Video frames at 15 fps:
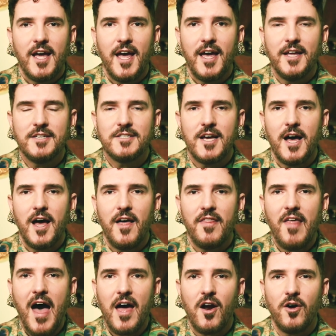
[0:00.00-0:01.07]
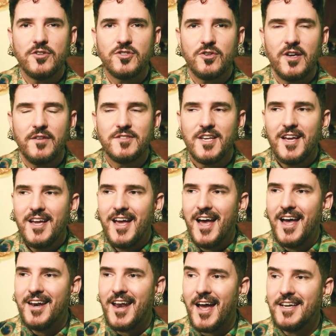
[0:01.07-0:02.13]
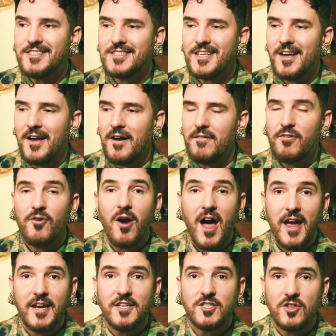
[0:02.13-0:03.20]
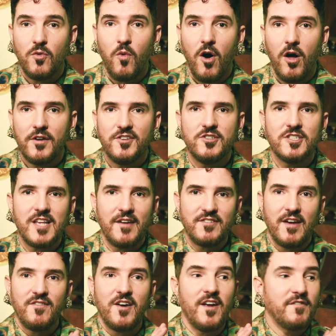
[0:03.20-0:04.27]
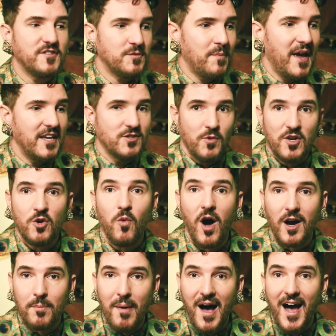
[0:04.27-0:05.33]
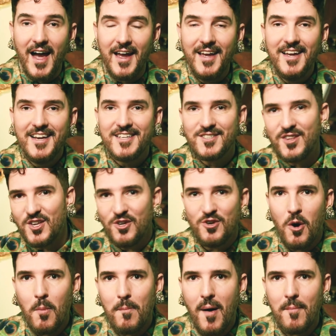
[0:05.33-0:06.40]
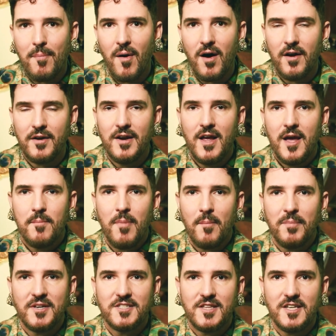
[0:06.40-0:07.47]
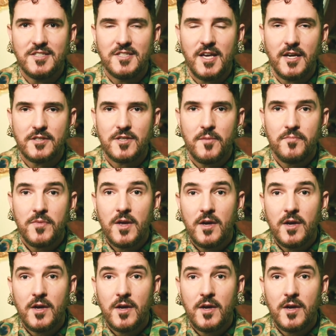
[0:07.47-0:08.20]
And that also gives a nice variety to the wall. You just have to have enough space when you walk by so that you don't bump into these things.